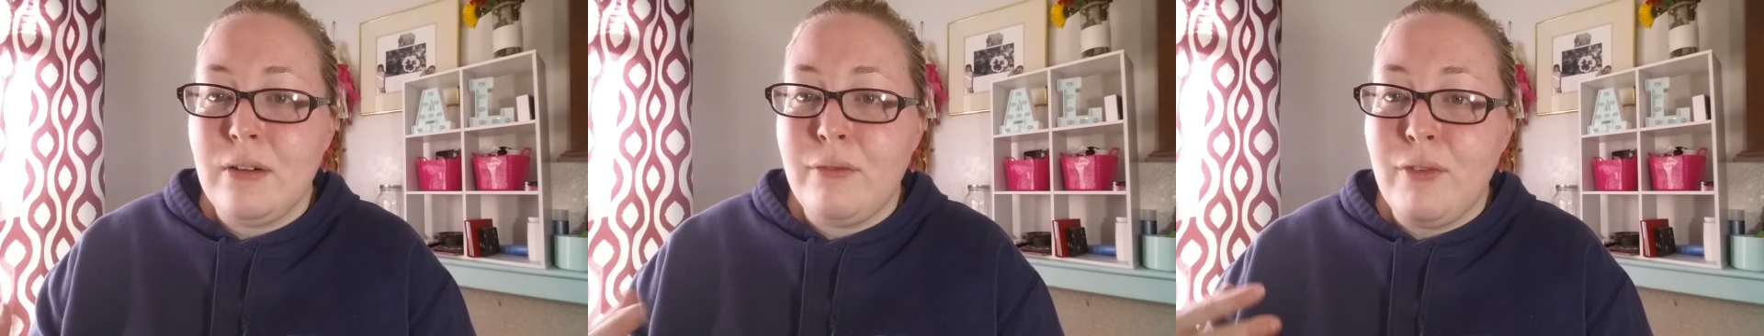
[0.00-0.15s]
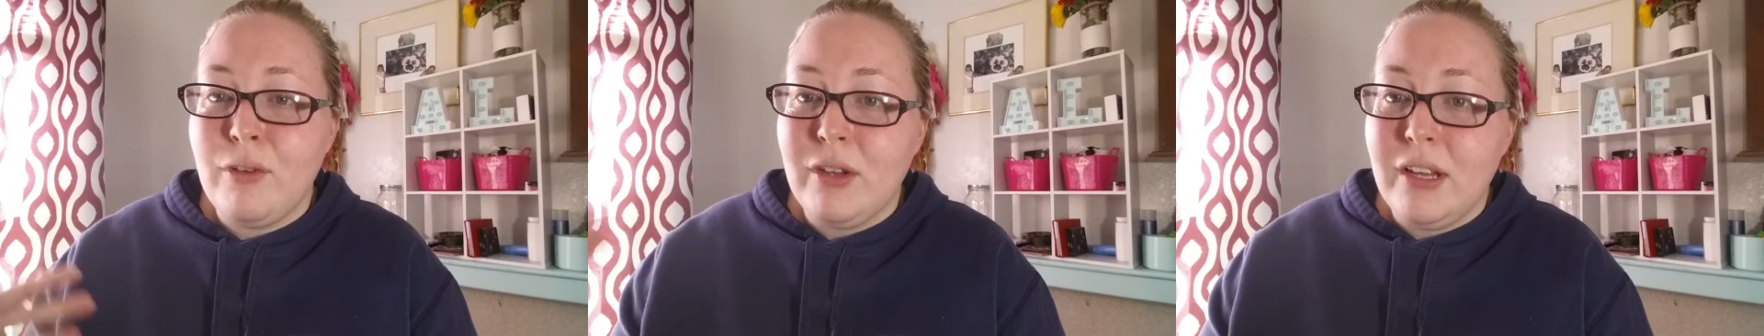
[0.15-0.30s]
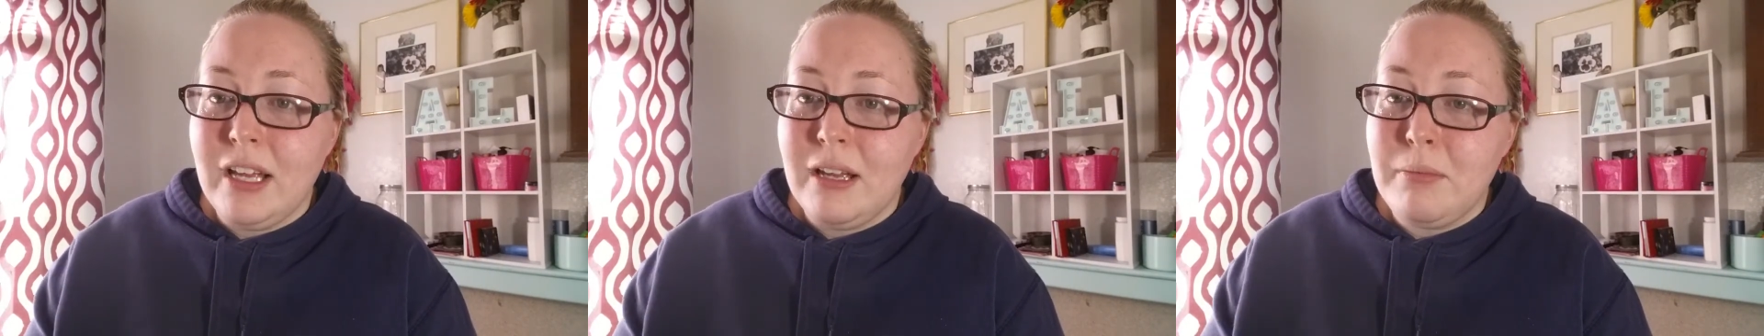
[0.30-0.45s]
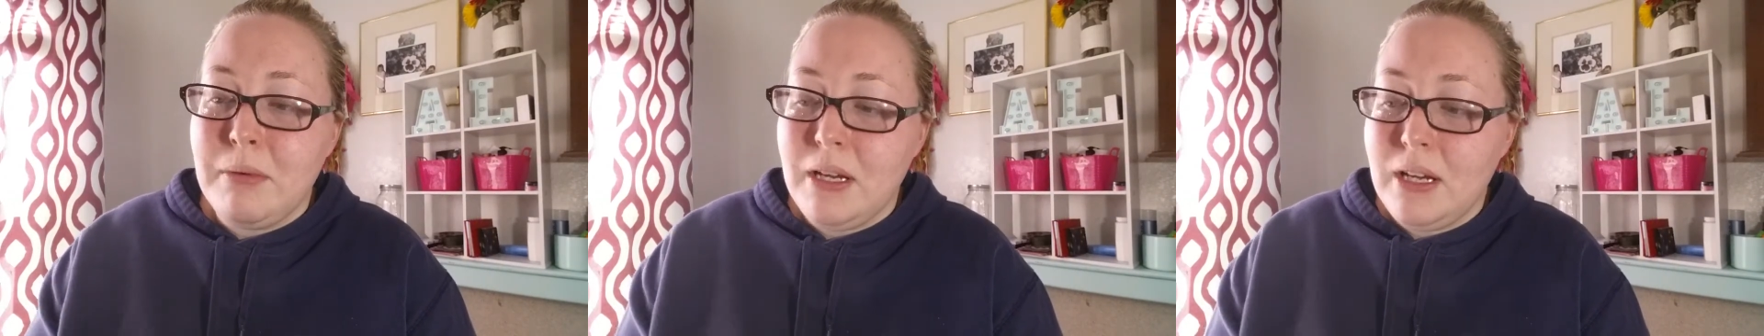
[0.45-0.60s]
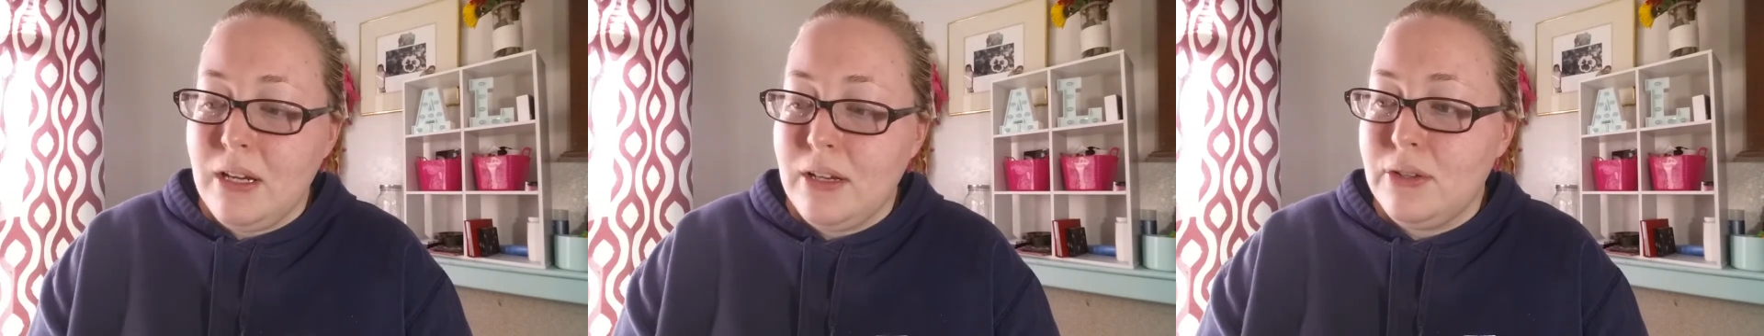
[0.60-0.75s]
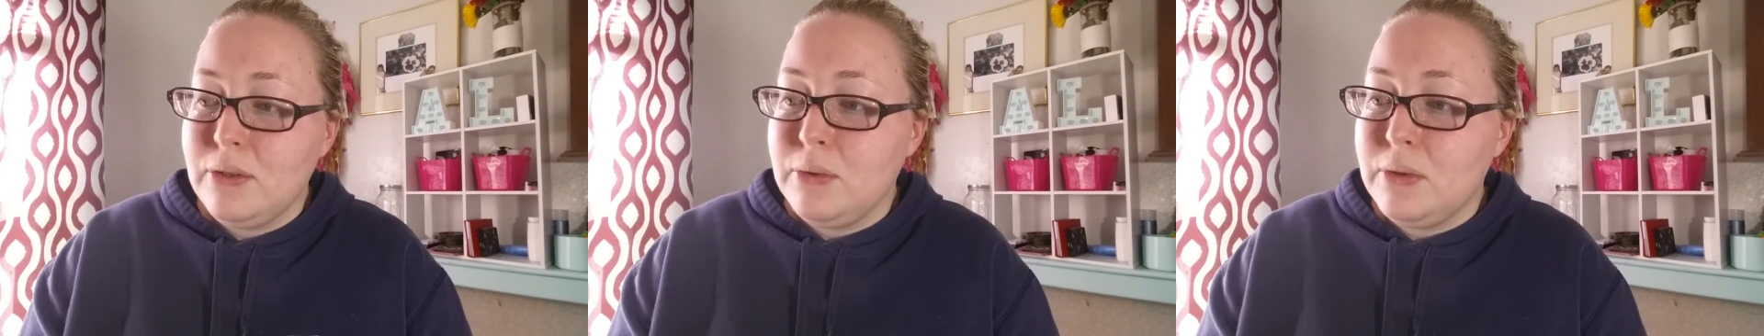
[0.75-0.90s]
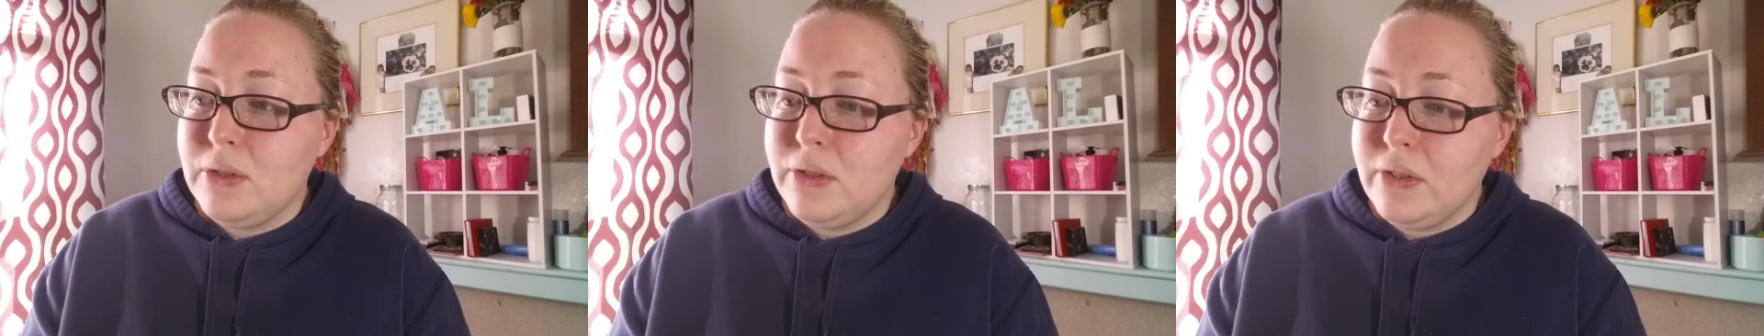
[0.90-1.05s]
if you like me
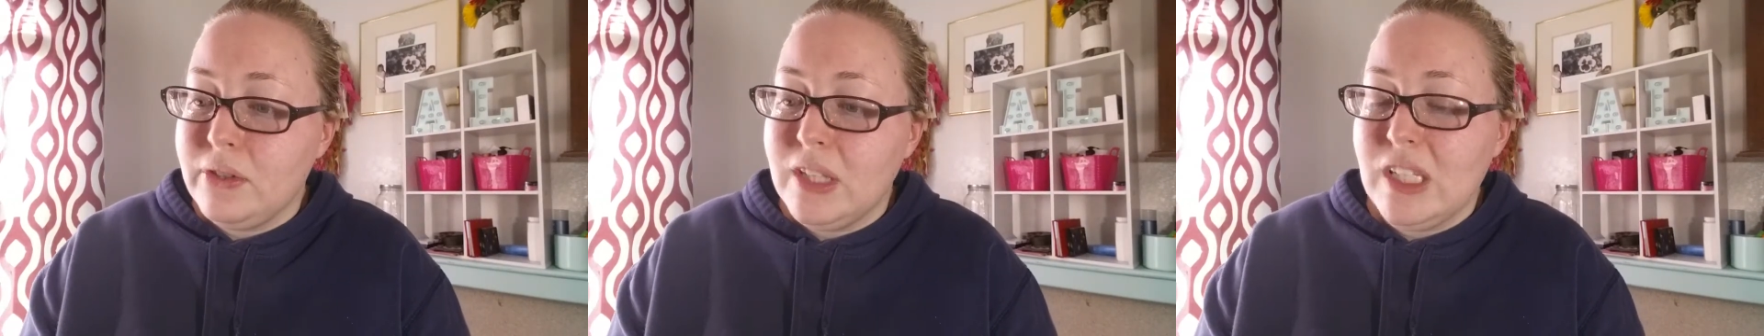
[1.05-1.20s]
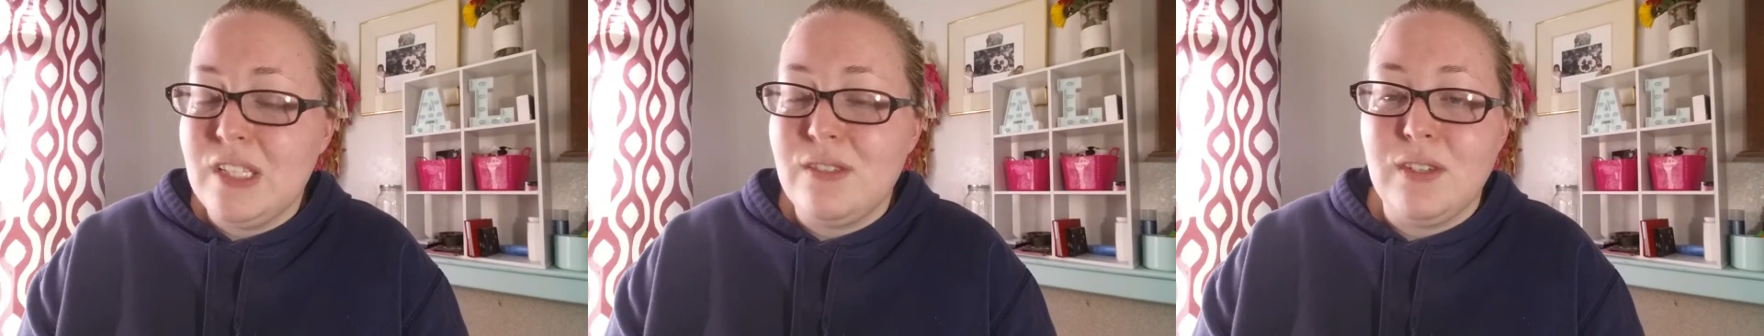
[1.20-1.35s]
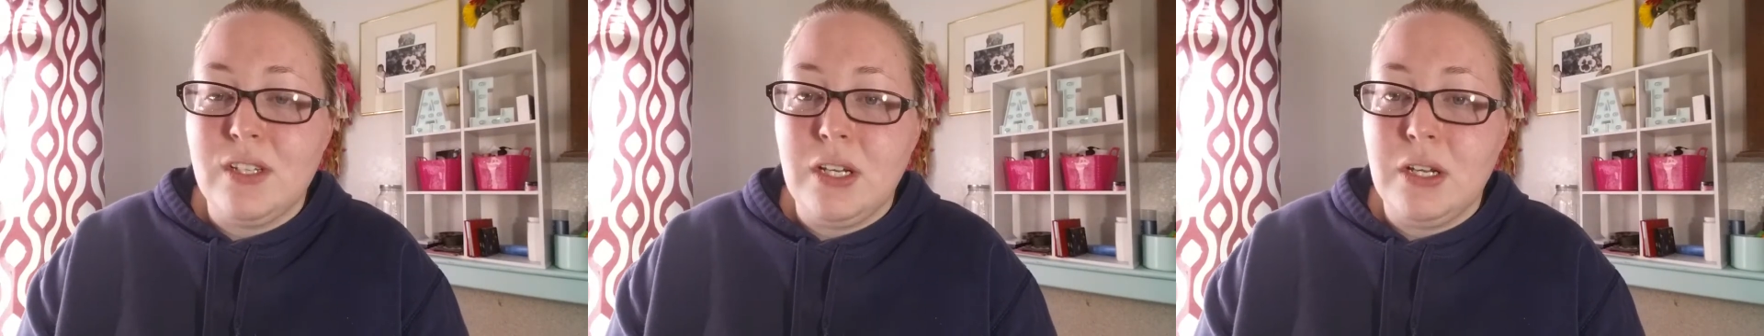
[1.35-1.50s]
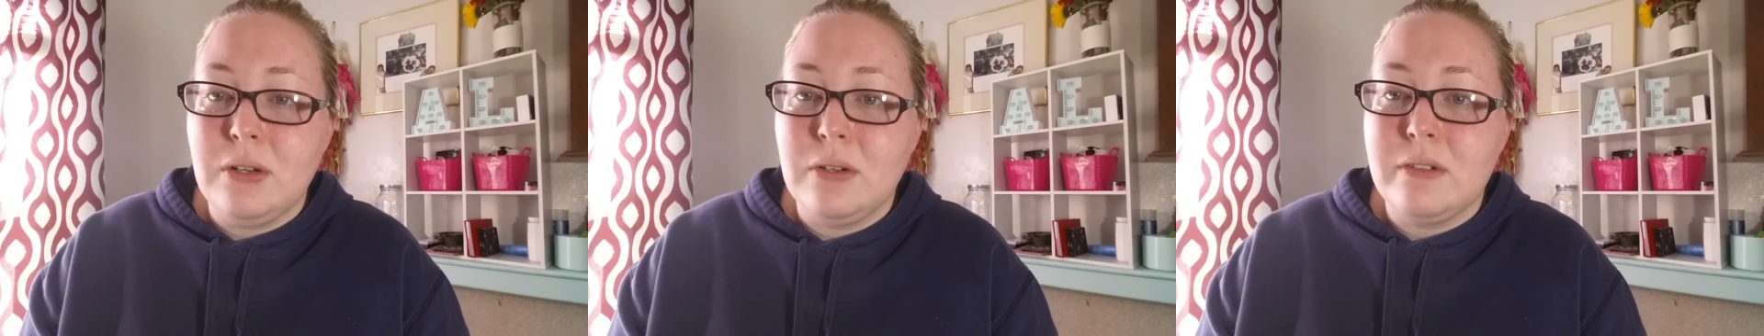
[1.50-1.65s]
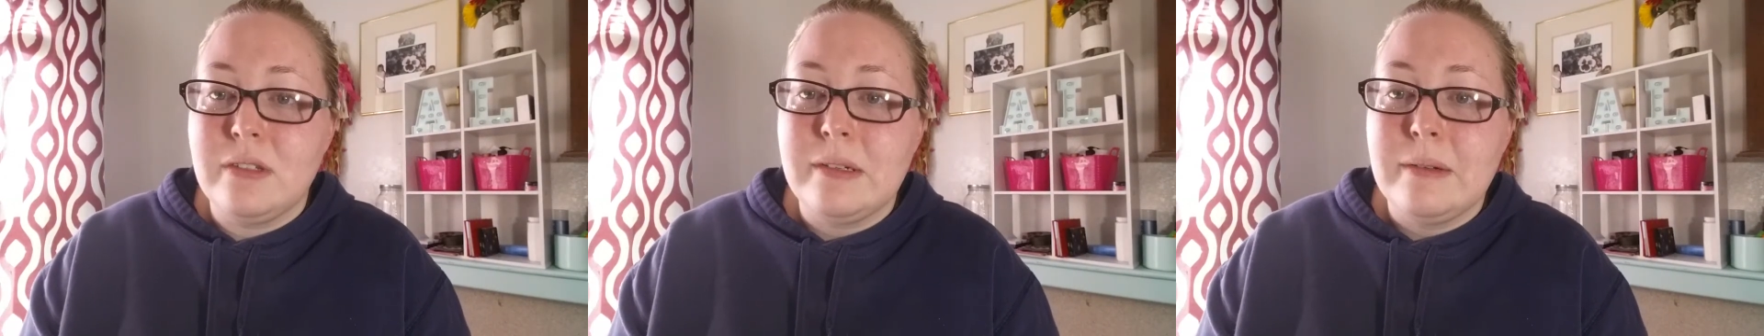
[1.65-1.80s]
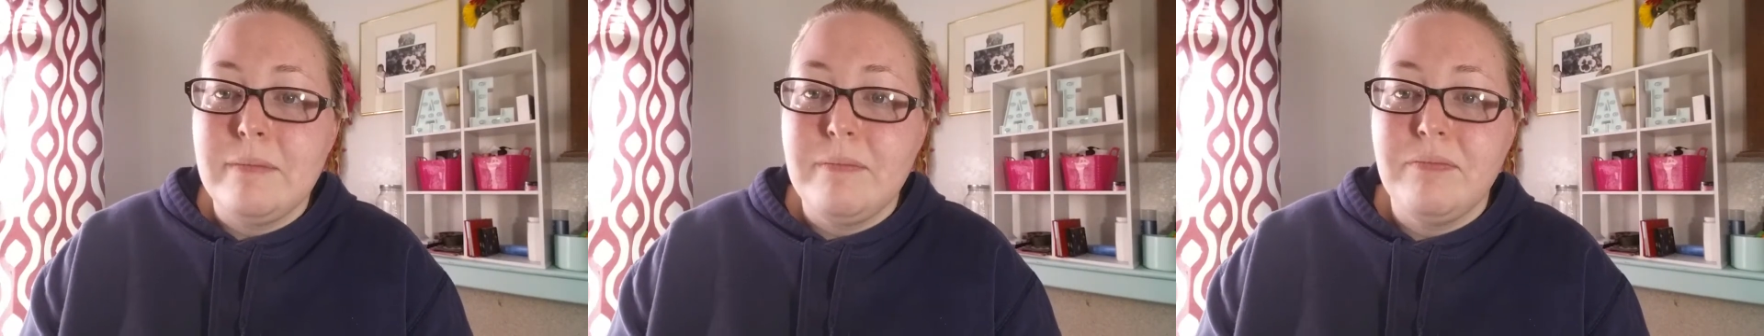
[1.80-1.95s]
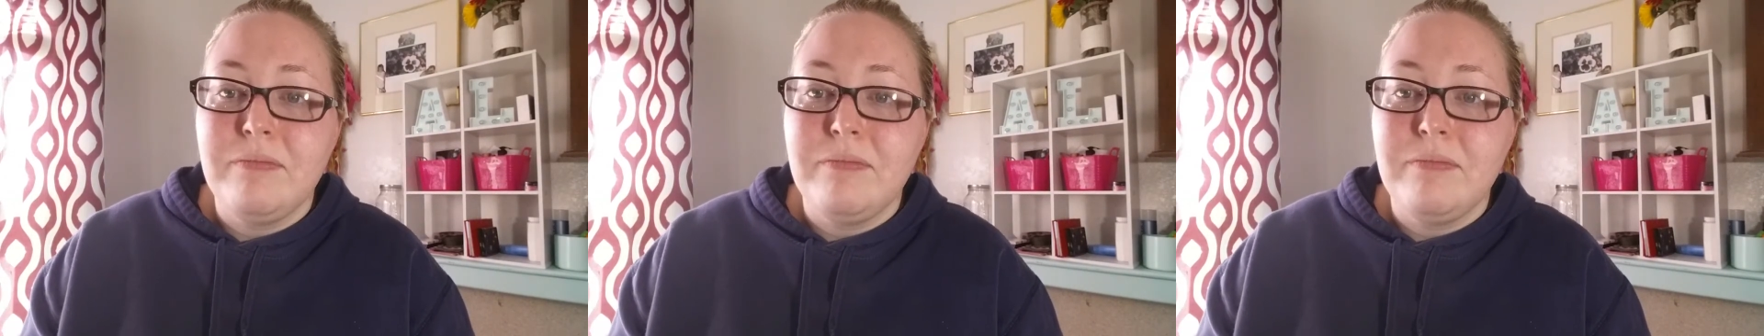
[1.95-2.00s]
doing all these videos,